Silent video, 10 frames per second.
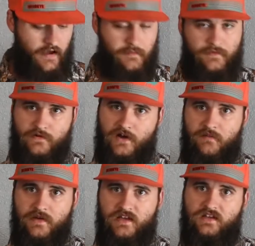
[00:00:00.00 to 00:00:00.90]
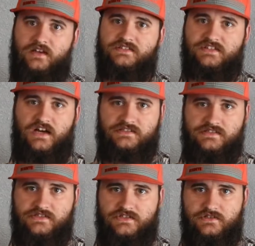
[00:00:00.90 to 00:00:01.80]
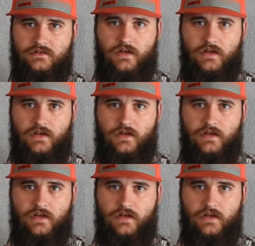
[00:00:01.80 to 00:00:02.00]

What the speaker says: If you're not making any sausage,